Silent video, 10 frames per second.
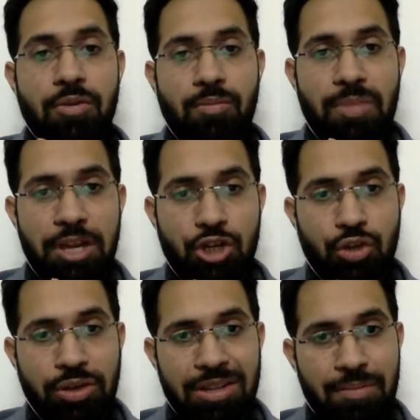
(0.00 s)
Make
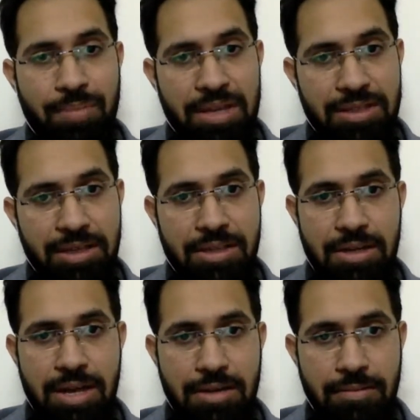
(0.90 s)
sure that the basics
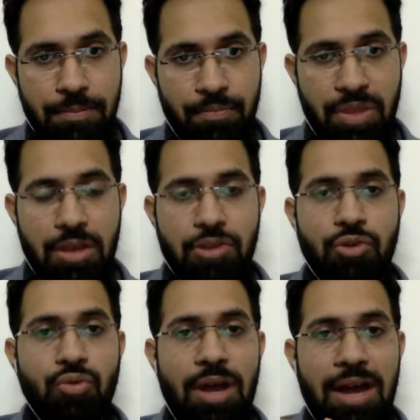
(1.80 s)
are done.
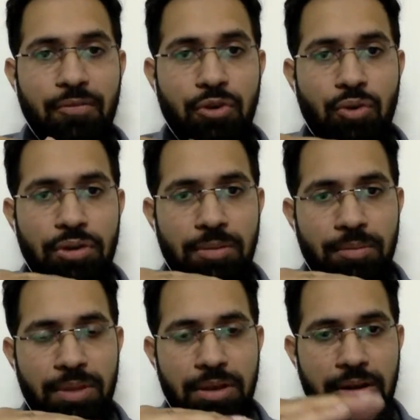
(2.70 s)
You have to know
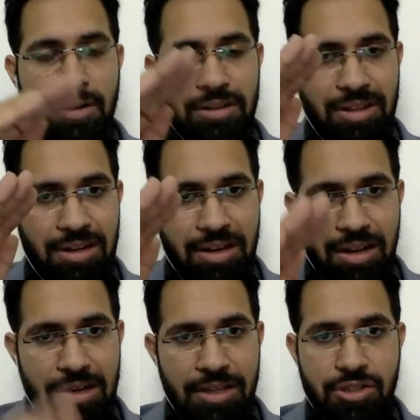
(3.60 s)

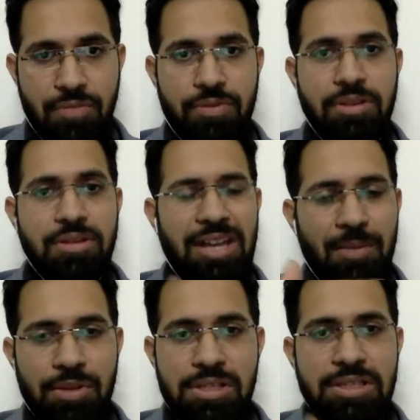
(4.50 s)
a list of
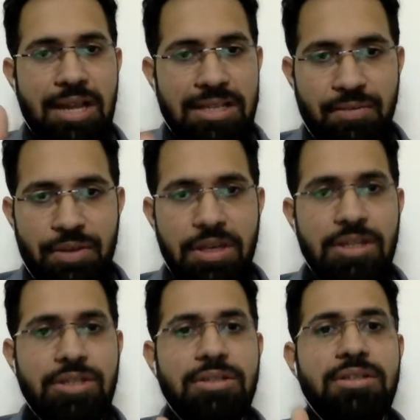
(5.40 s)
tables,
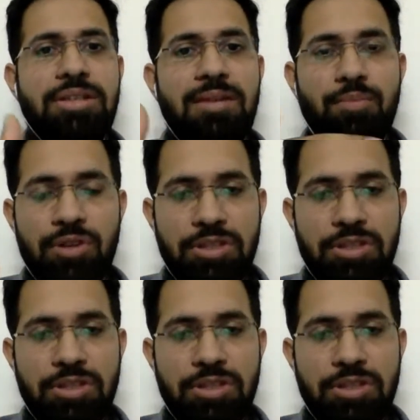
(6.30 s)
classifications, and